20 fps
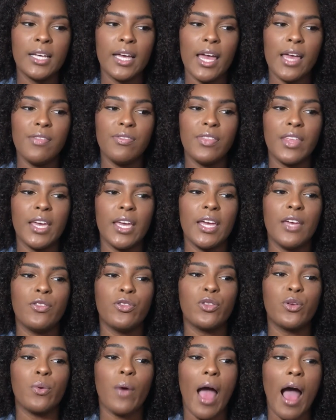and then
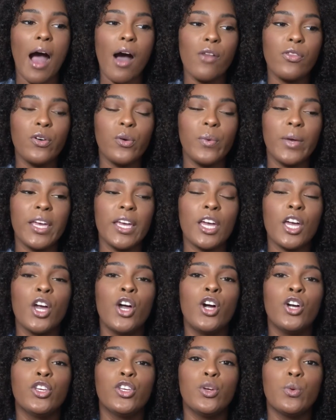throughout the week
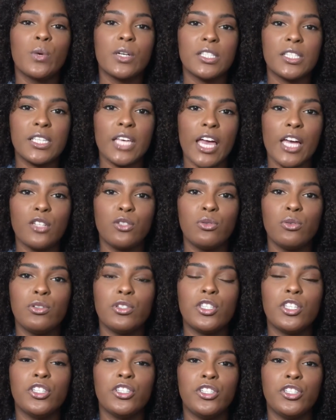you were
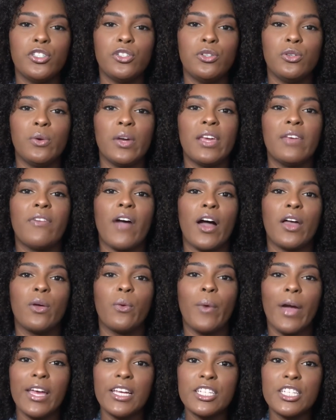scheduled to do
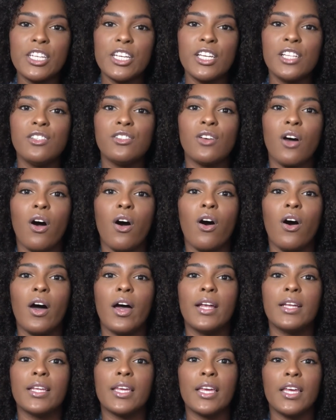evaluations
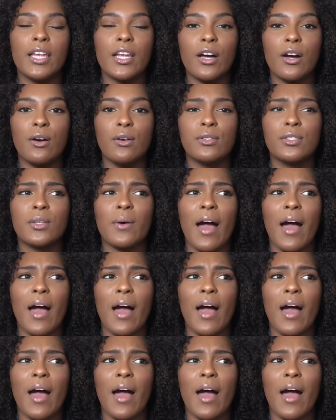on kiddos.